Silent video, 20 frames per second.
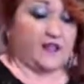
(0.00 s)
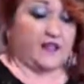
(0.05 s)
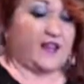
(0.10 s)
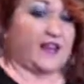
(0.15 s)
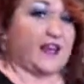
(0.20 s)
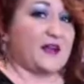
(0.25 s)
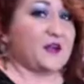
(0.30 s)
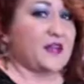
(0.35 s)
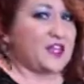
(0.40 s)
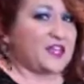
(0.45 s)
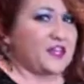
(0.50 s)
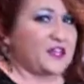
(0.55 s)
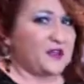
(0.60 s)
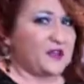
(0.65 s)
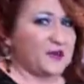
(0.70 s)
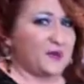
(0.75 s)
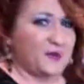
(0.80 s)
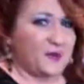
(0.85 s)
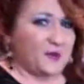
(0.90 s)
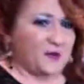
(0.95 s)
And I'm like,
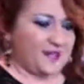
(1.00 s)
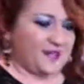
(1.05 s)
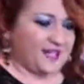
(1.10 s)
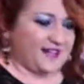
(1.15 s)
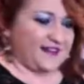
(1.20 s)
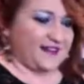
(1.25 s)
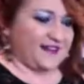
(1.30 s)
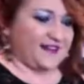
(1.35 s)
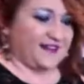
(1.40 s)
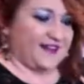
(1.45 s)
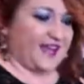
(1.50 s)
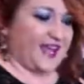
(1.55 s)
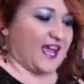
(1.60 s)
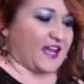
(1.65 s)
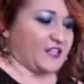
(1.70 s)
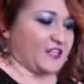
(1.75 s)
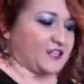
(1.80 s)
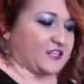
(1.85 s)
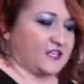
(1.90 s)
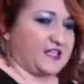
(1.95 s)
we can
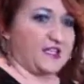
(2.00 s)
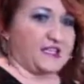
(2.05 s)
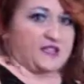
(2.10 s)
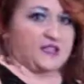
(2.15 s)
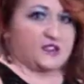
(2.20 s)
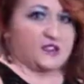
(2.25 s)
actually